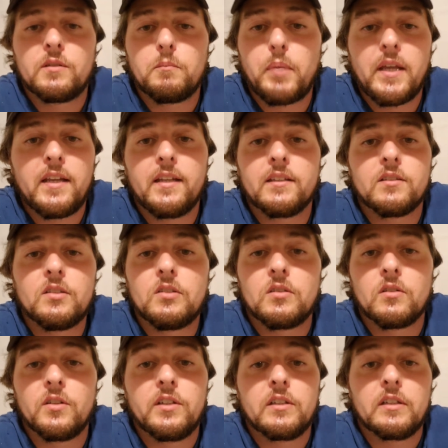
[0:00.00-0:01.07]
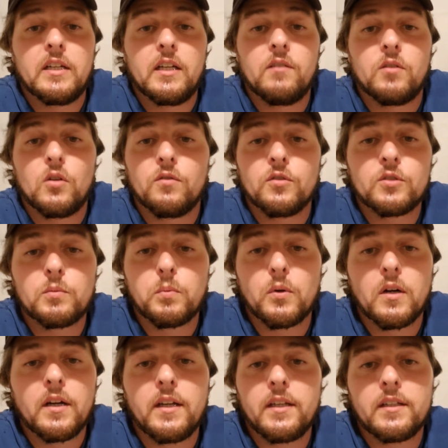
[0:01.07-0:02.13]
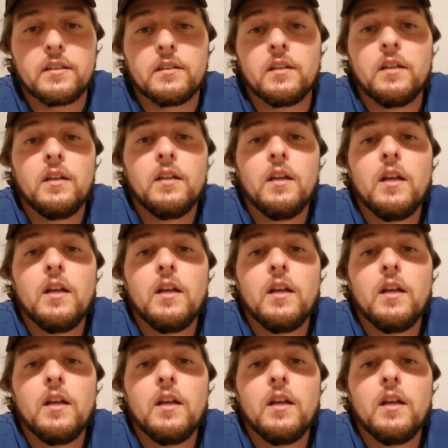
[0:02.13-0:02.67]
and pants, or you're going to have overspray and